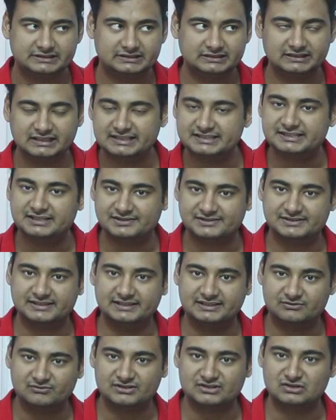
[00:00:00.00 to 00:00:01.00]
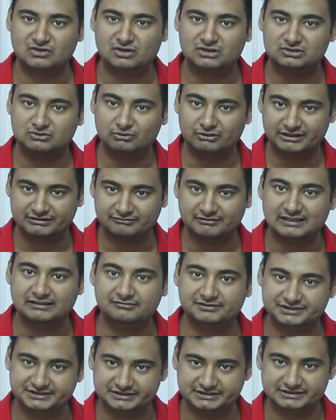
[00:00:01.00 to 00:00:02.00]
let's just say it was not going well
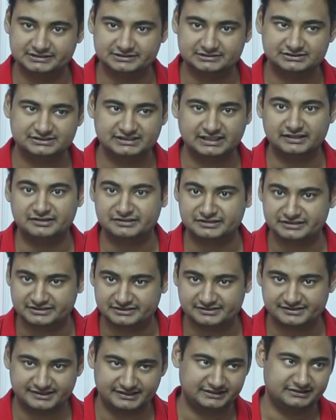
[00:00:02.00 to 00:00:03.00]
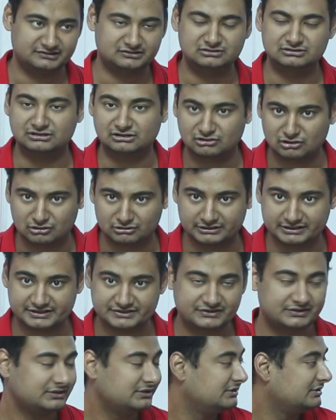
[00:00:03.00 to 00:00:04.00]
with the senators and the
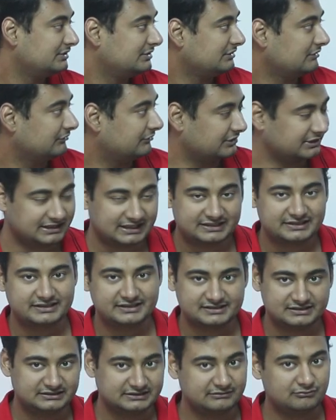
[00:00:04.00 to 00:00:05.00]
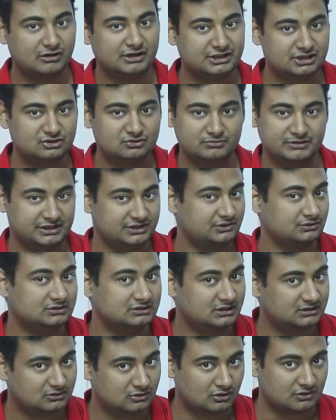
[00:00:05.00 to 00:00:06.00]
congress for that reason they wanted to make sure
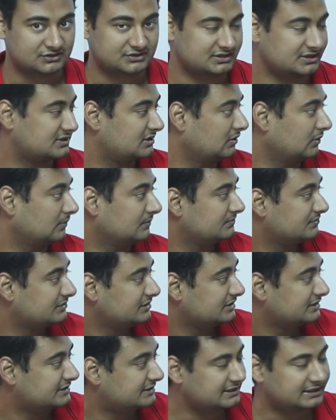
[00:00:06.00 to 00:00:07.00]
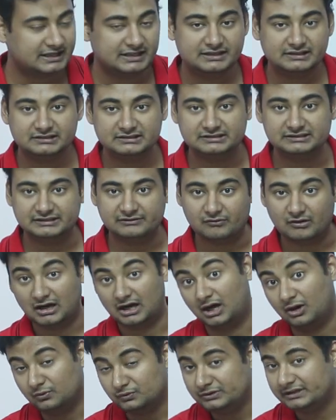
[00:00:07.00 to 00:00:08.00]
the cost is low Second, they,
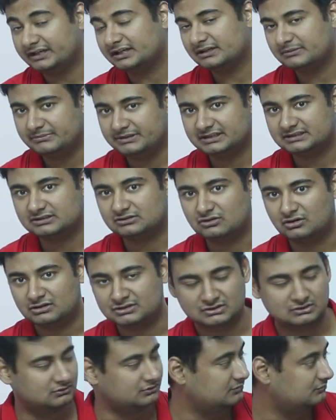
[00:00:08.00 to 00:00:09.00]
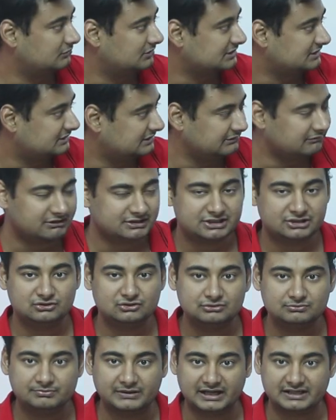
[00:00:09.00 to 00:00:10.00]
how they're gonna make the cost low was they wanted
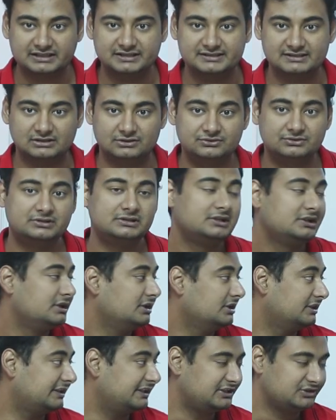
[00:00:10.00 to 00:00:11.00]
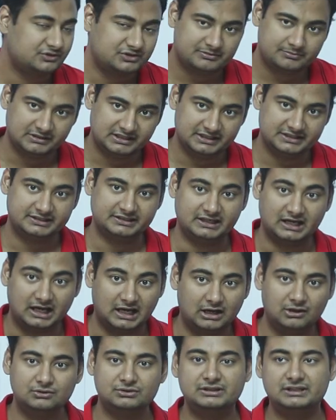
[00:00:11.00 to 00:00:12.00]
to practice out reusability,
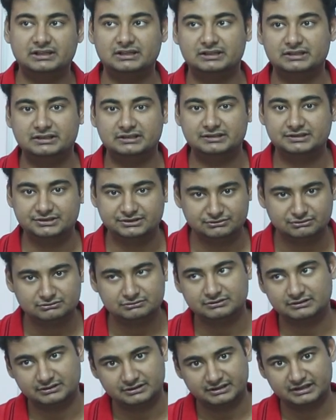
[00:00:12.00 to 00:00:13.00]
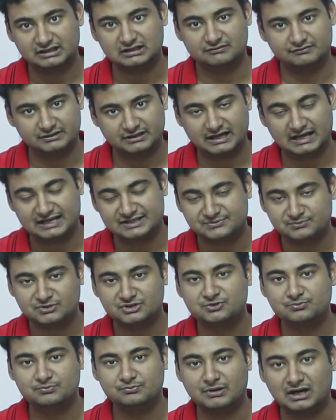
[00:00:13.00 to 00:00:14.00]
how they're gonna you know uh, recover as
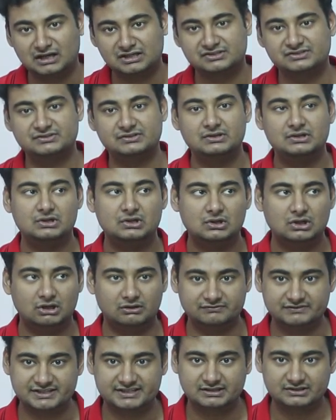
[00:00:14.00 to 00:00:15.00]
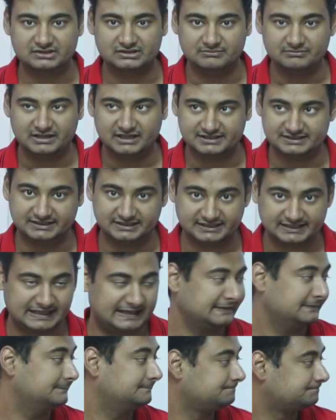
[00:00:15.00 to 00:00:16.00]
much parts of the system as they
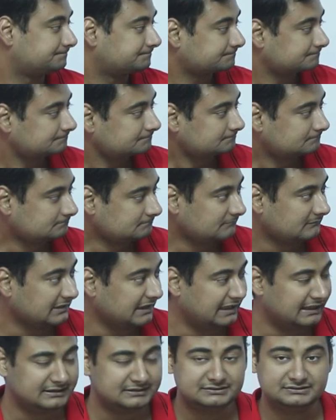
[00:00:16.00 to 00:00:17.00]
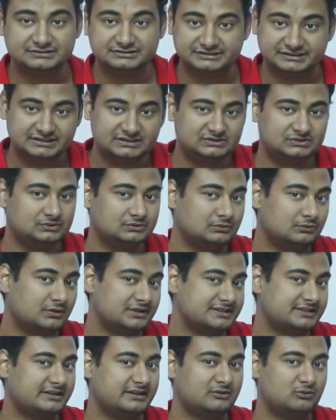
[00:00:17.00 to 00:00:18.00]
can and this
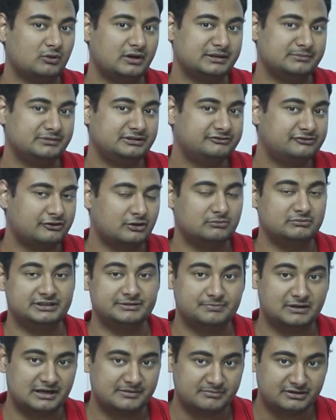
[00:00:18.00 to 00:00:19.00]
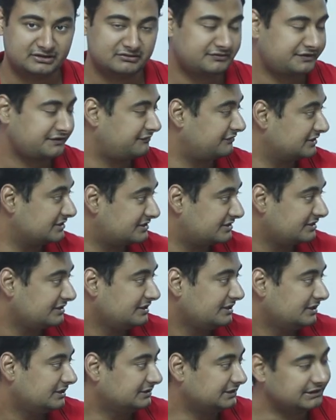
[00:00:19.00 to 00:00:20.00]
was a requirement from department of defense
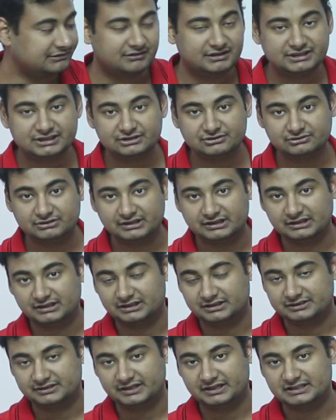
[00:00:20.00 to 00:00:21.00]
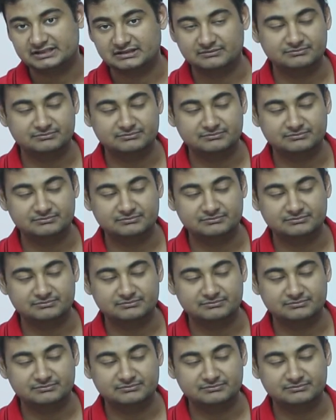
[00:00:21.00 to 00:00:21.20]
they wanted to cre uh, create